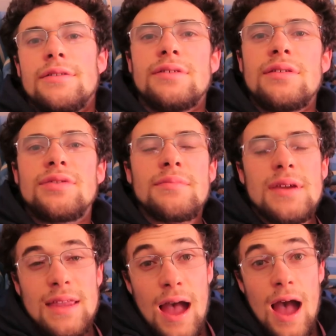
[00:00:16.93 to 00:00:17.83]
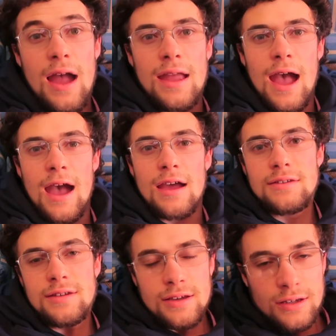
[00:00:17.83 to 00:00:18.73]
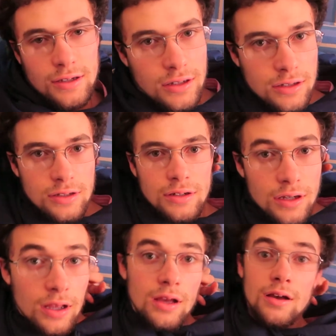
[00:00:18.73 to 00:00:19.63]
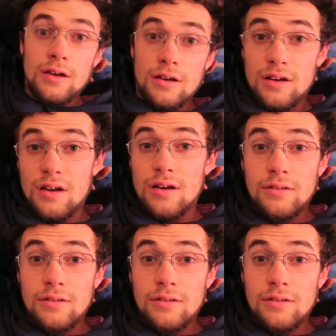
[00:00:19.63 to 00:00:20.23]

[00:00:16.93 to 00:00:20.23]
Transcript: this is something that I had, uh,